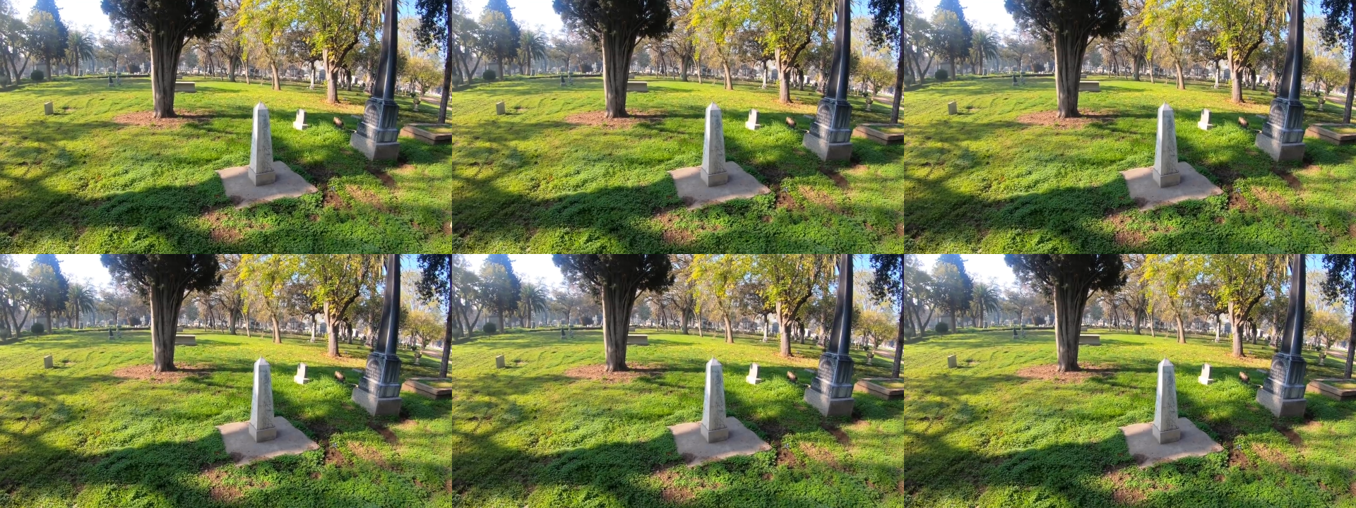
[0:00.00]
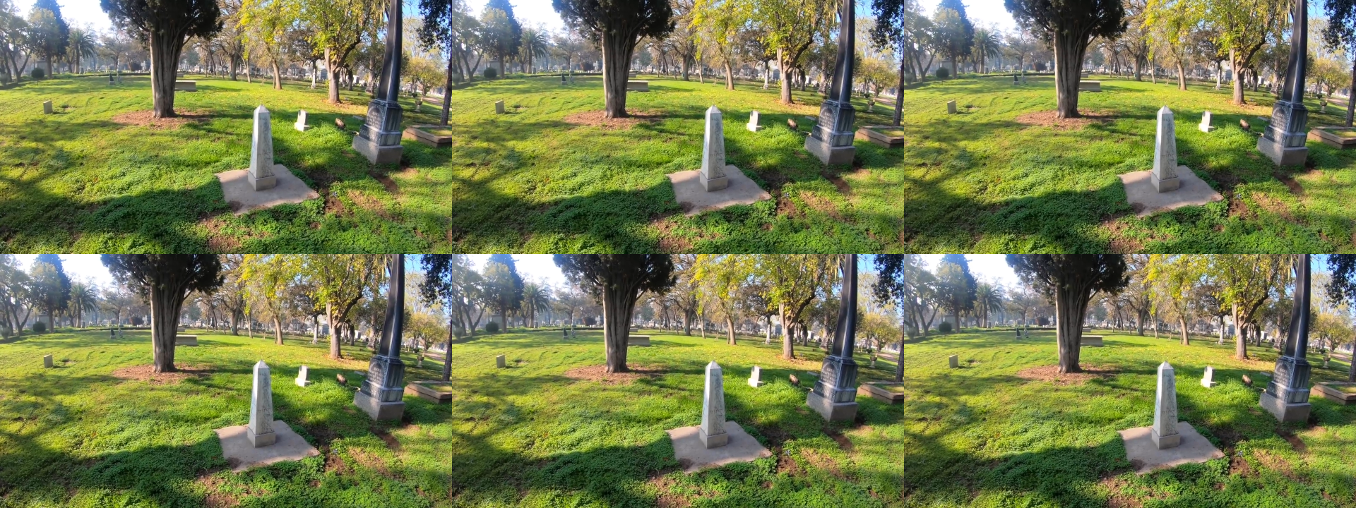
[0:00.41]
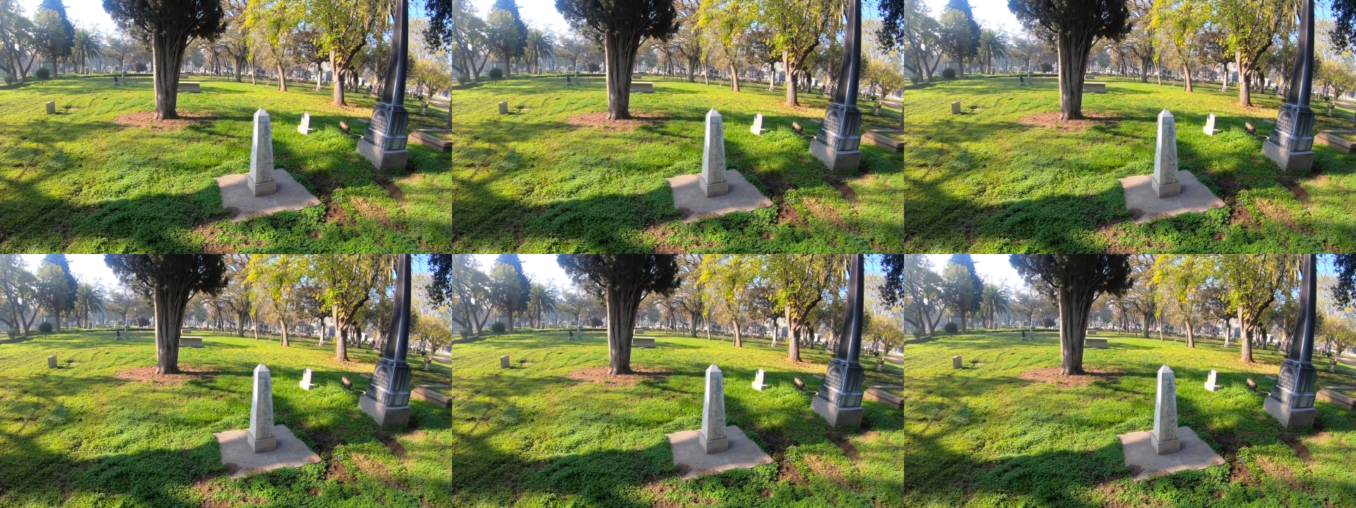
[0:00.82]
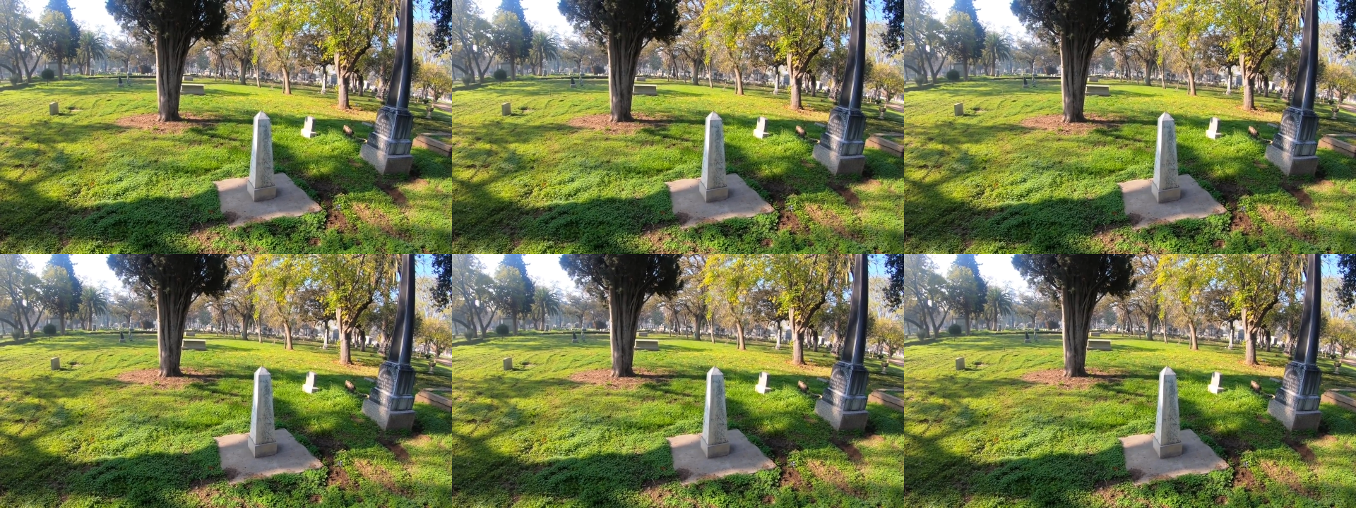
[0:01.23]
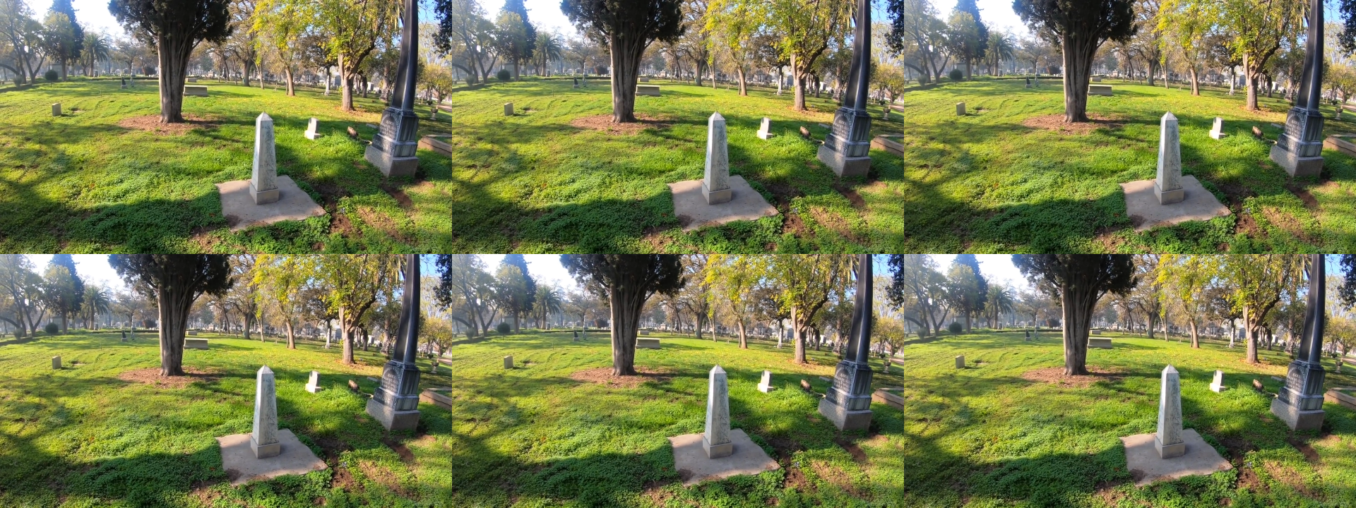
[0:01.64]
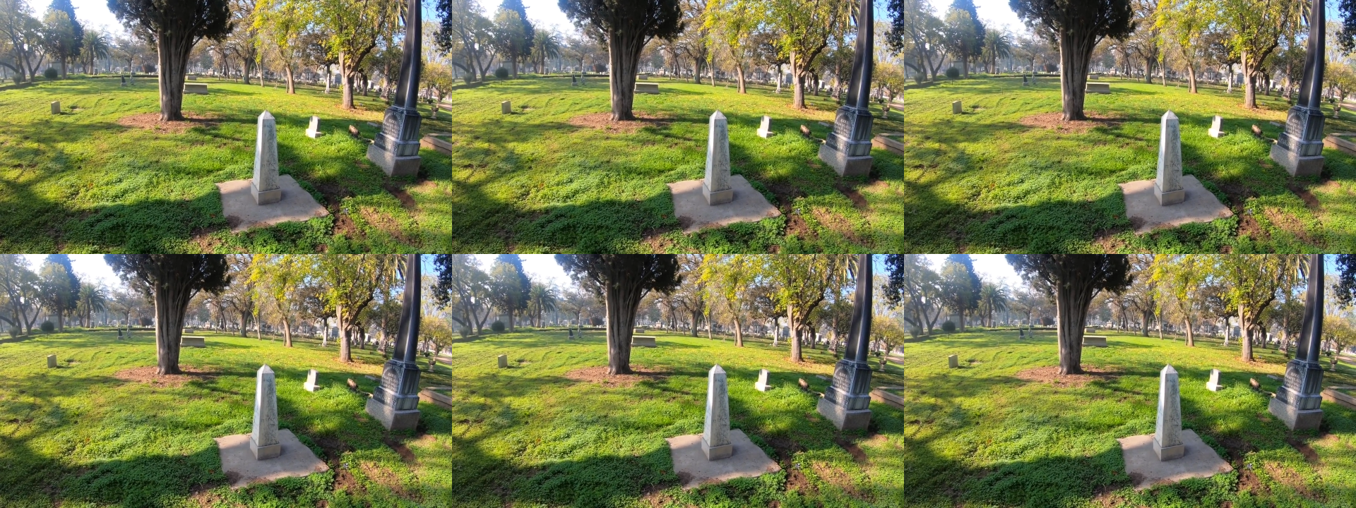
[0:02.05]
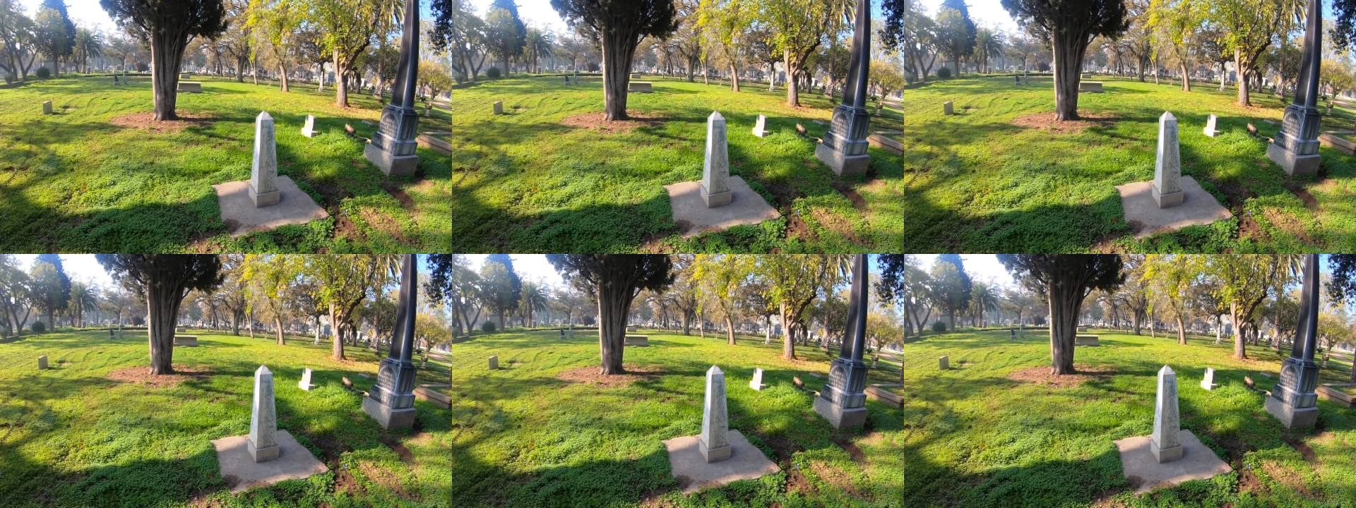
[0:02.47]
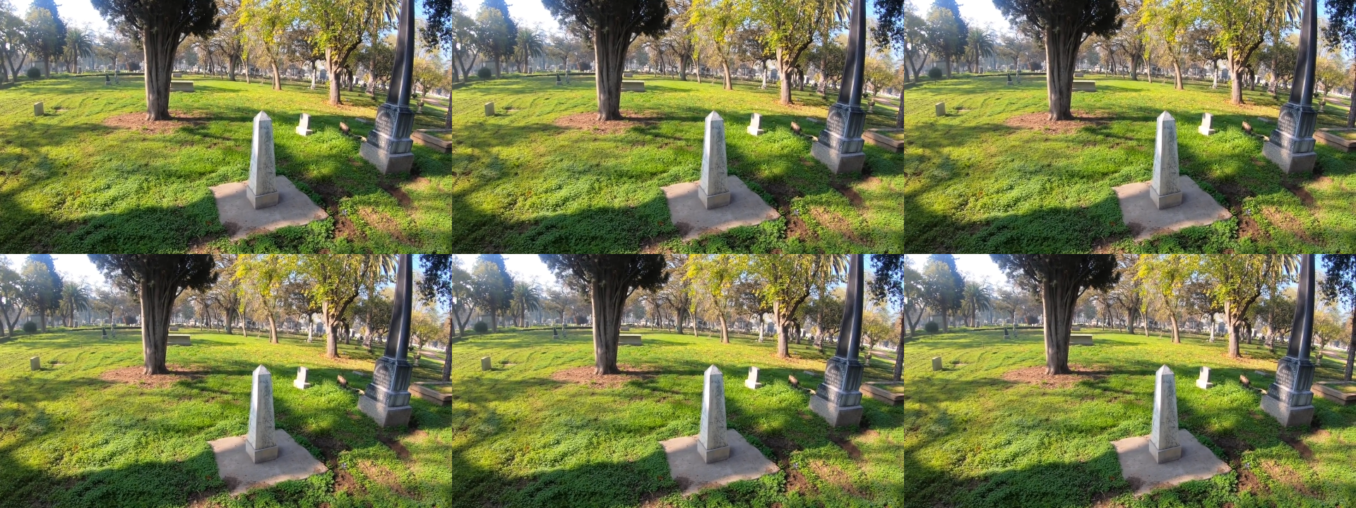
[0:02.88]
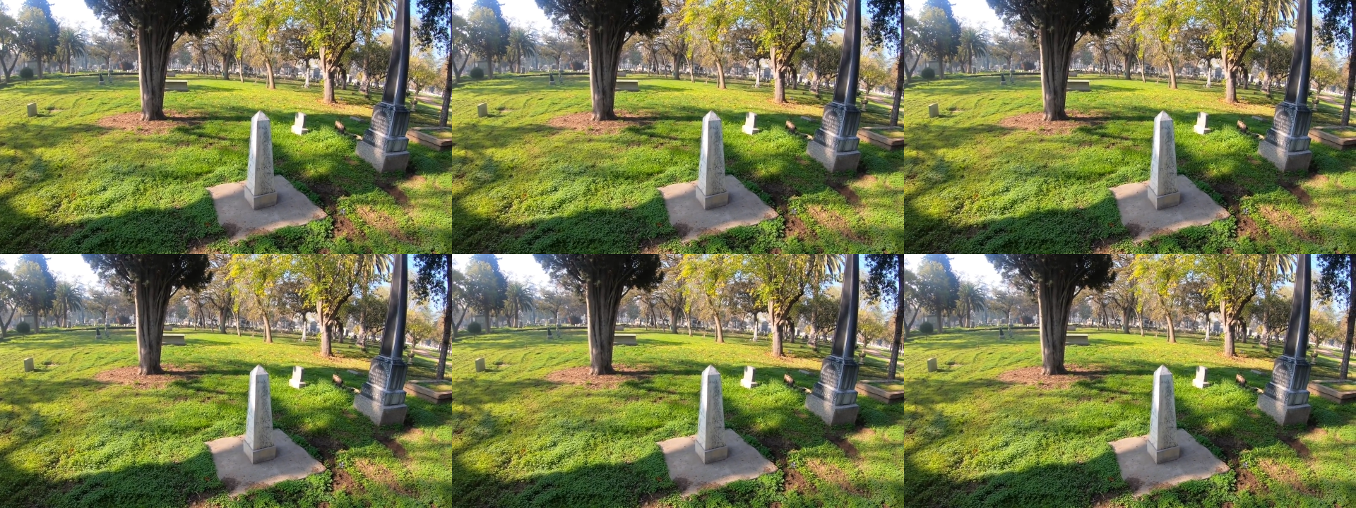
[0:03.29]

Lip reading: Nobody's mouth can be seen.